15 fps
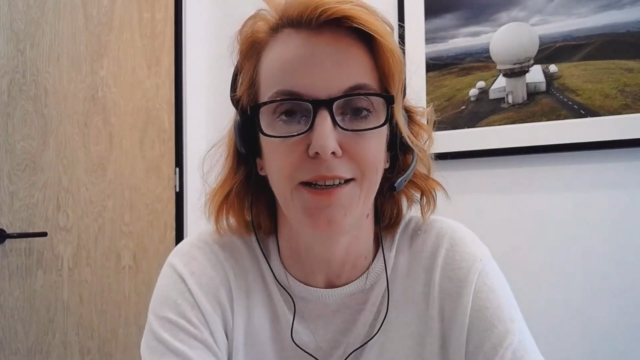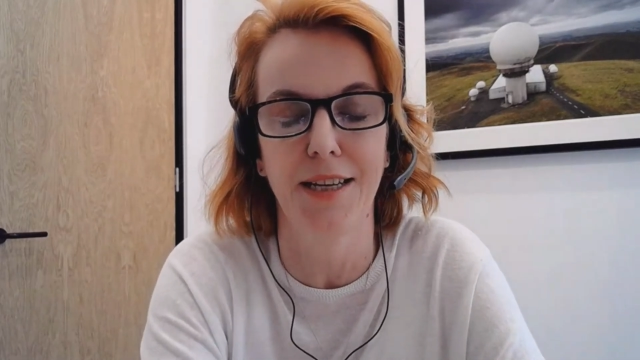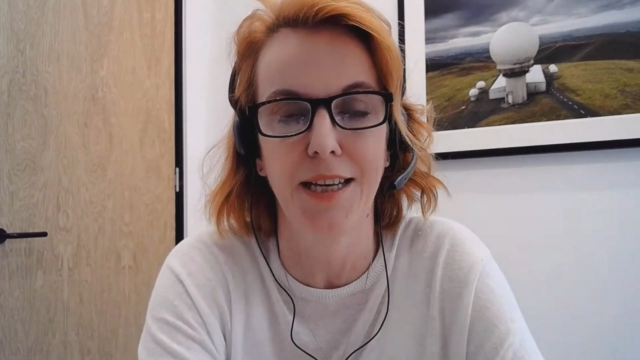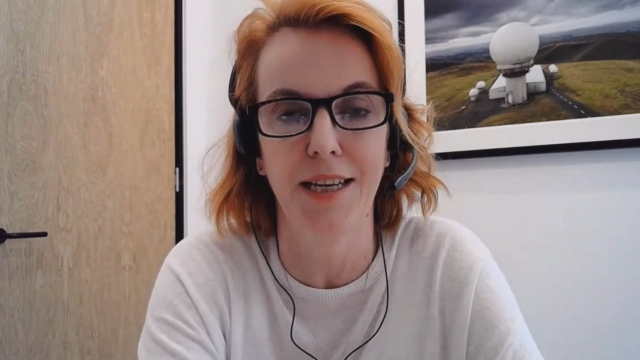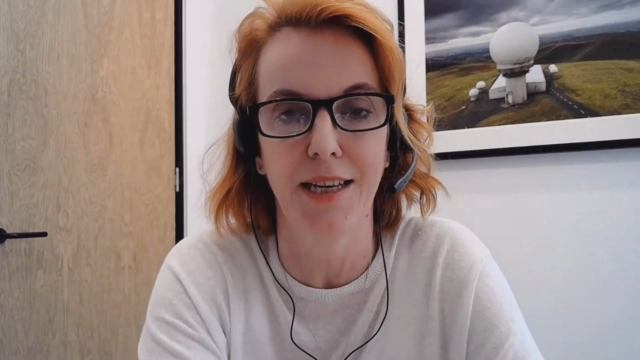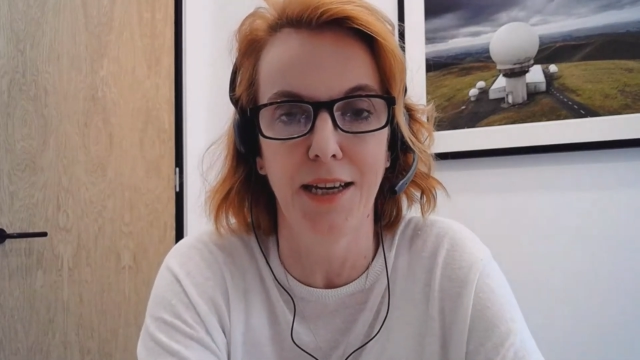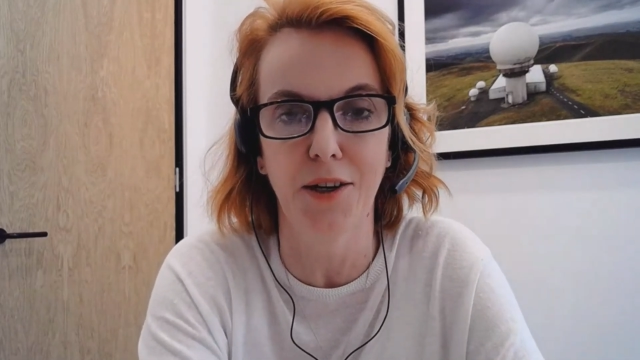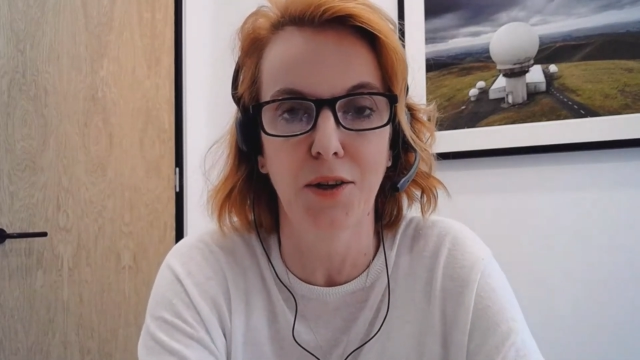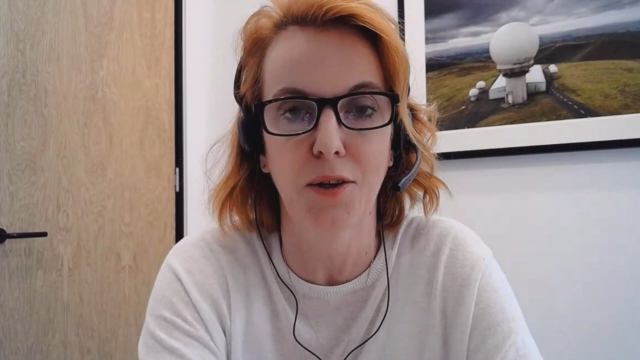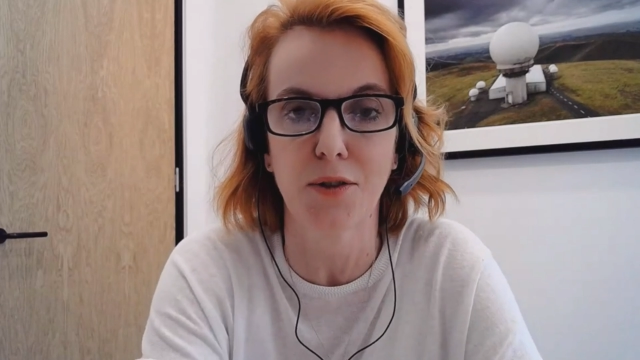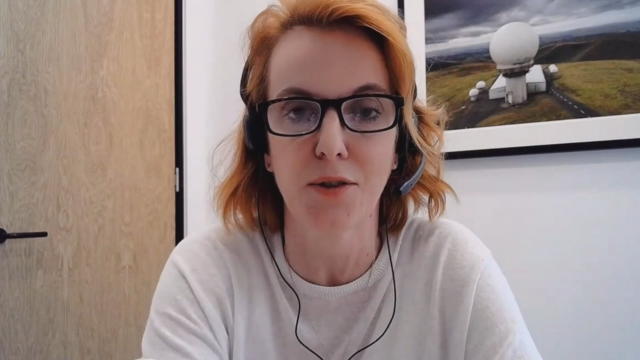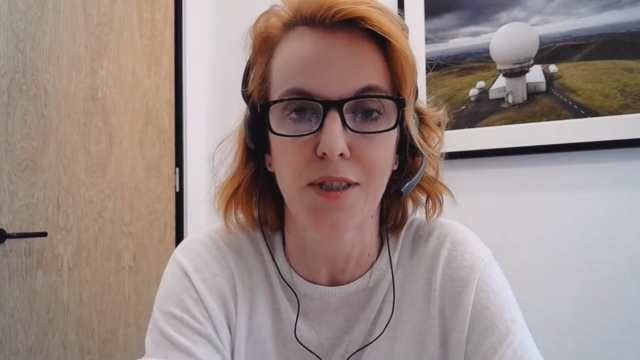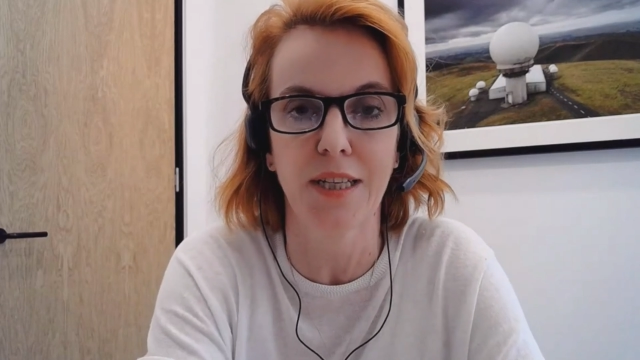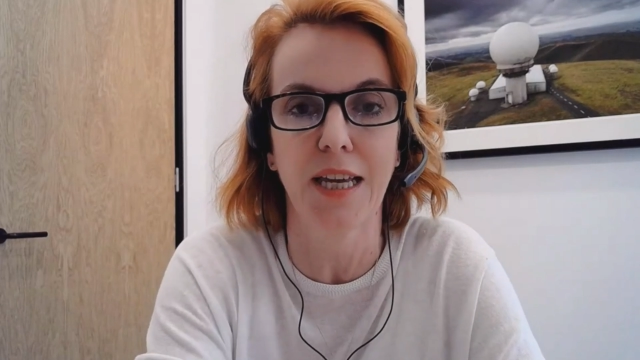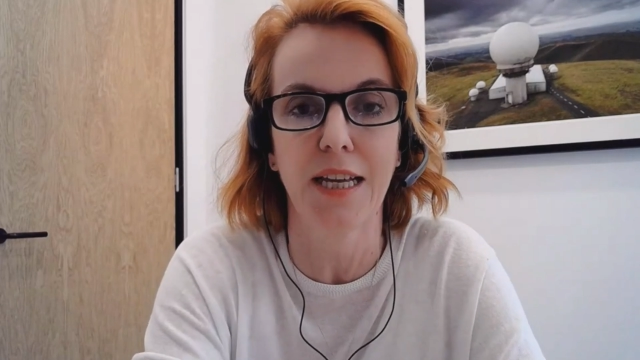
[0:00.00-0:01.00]
they
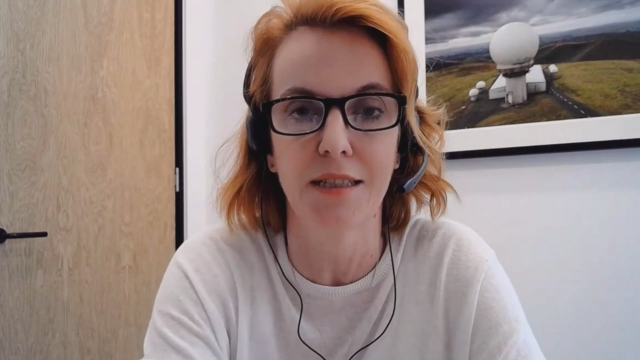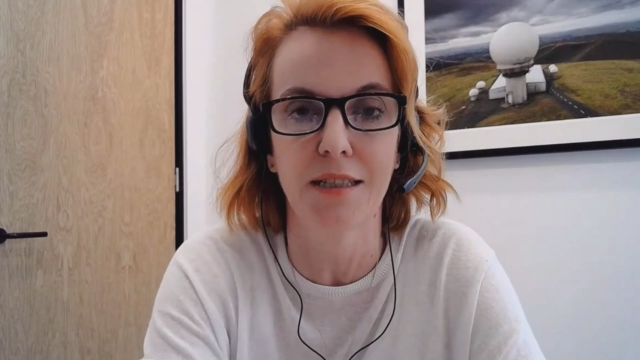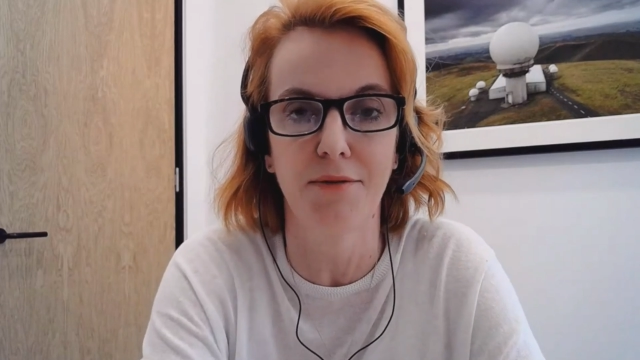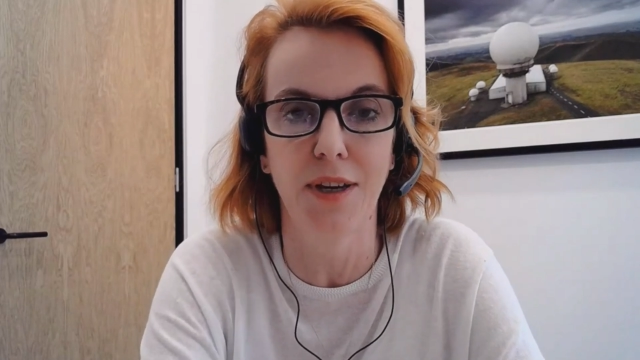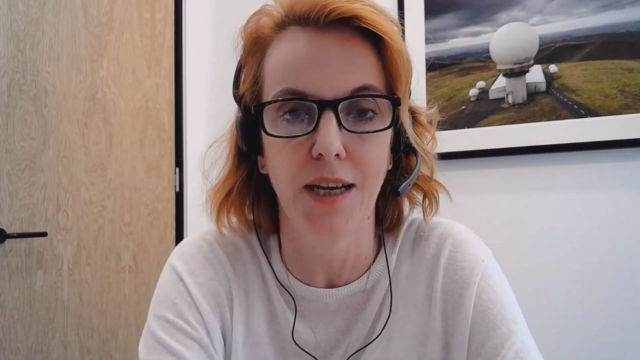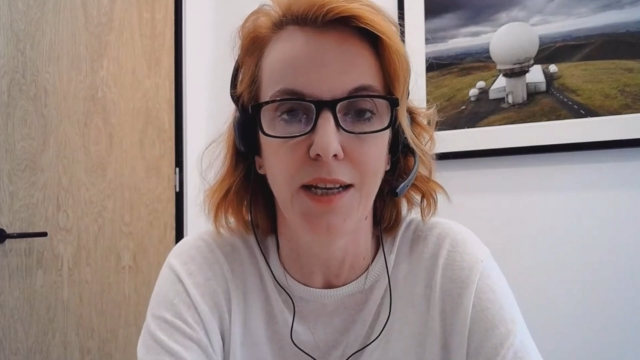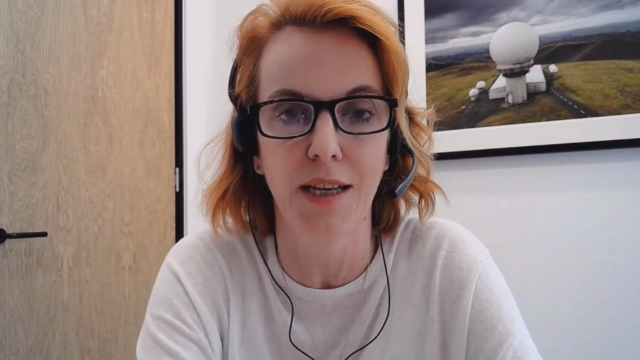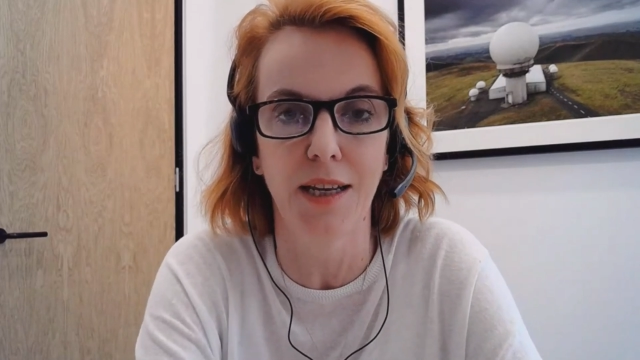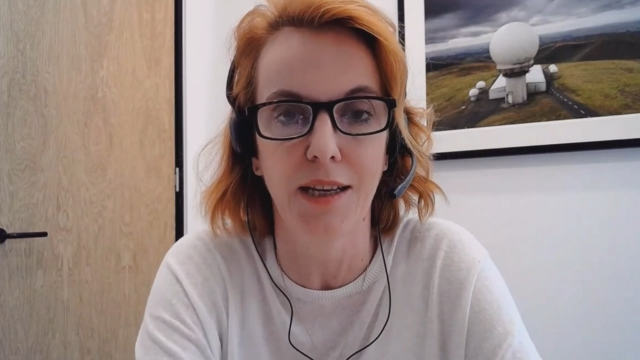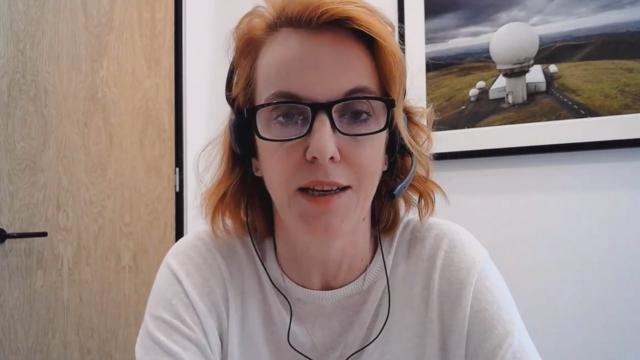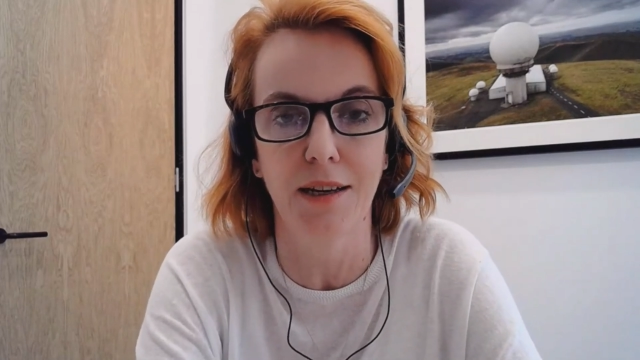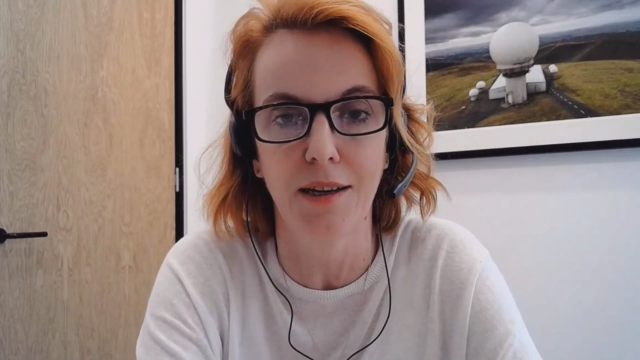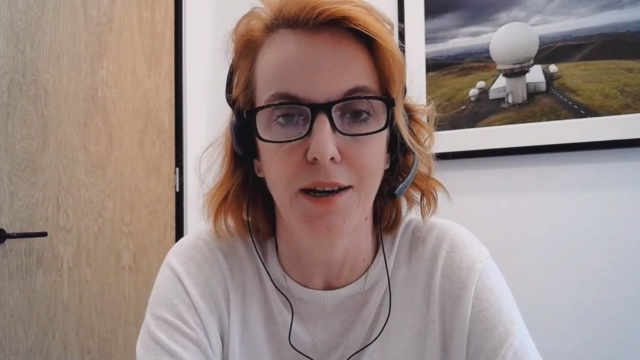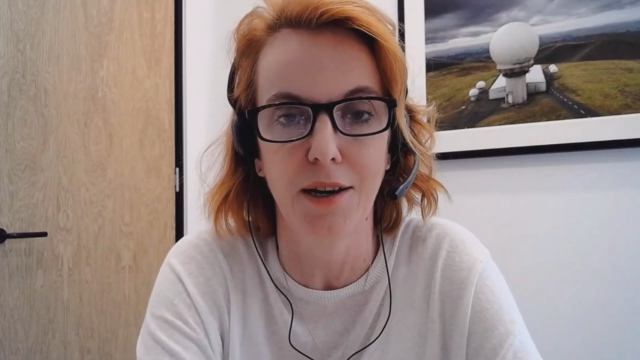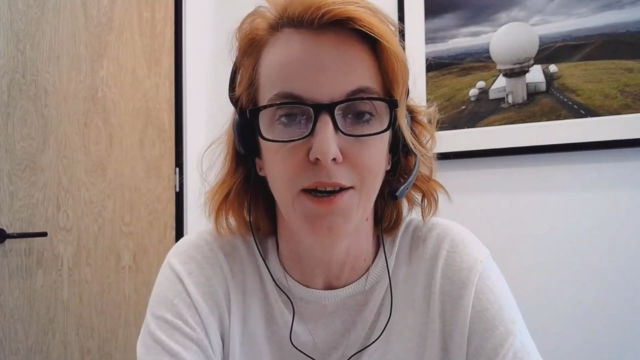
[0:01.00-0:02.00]
constantly intervening